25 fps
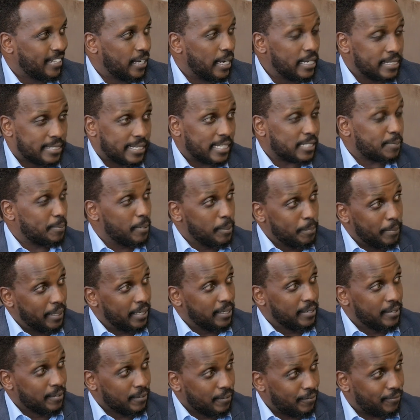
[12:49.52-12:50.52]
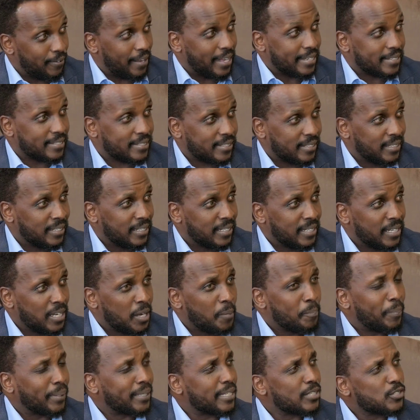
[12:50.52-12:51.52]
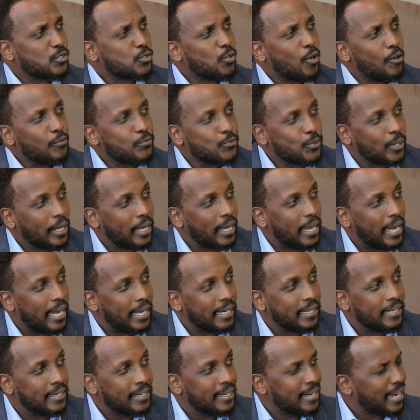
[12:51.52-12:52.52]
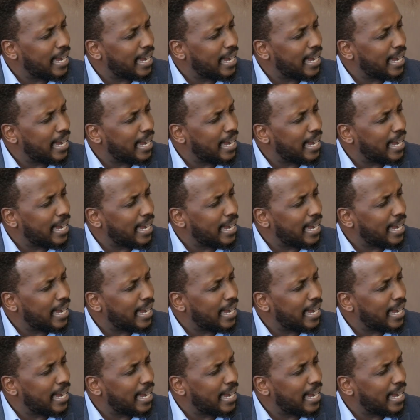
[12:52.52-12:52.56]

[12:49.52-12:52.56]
It's just been made fast. But the software I